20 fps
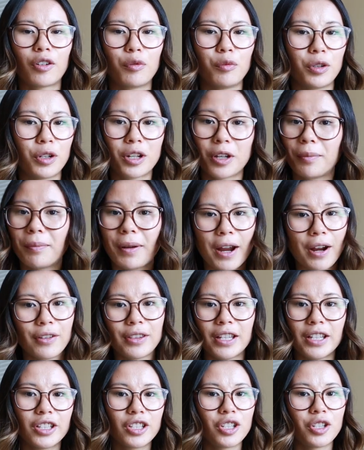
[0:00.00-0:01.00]
would compare Compare
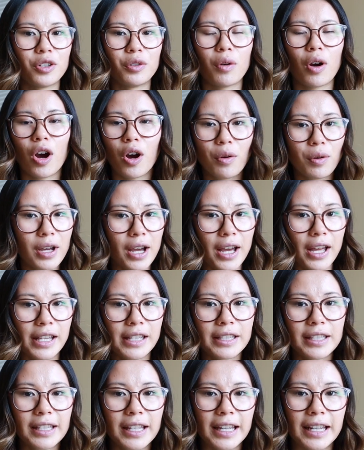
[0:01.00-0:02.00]
these to
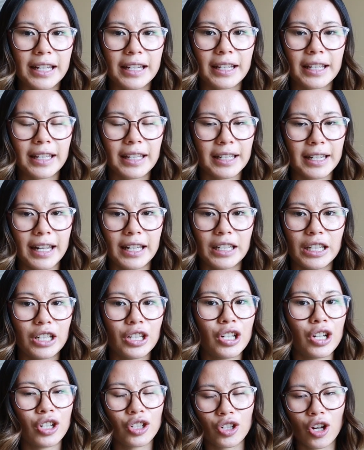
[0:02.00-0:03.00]
Hoka's in
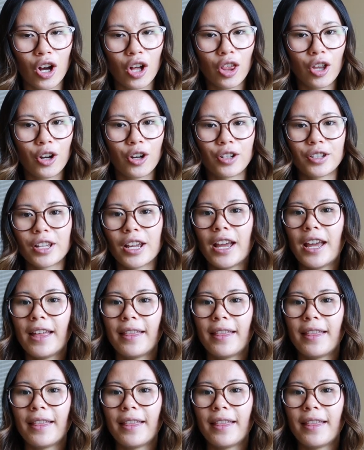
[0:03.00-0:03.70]
Canadian dollars.